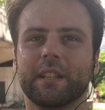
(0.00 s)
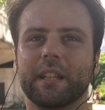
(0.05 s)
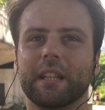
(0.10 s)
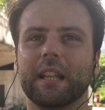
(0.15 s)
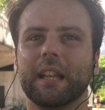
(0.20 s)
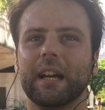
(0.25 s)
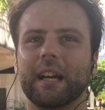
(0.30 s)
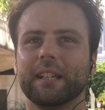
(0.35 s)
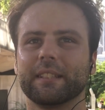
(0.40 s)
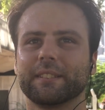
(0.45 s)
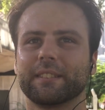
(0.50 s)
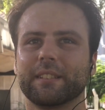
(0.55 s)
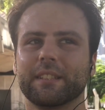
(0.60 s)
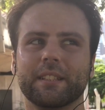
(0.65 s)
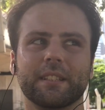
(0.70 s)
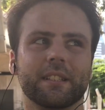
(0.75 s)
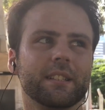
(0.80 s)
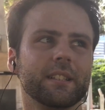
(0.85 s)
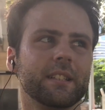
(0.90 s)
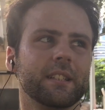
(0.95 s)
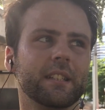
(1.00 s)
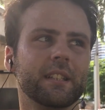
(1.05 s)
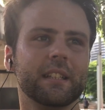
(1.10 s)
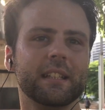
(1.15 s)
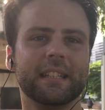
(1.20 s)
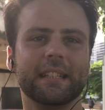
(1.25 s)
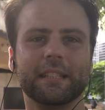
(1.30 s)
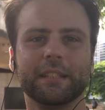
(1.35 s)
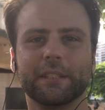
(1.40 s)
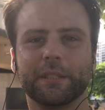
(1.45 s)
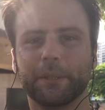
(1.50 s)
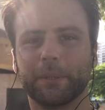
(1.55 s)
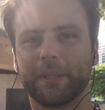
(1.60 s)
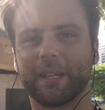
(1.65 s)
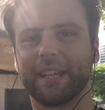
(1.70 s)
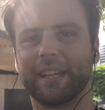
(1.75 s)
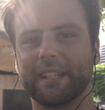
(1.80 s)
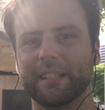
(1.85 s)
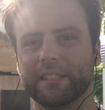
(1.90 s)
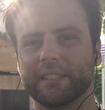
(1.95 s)
the last
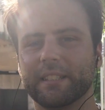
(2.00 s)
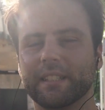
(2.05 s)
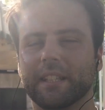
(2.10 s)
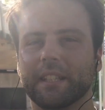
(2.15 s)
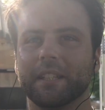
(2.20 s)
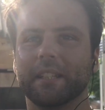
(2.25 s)
2 Ks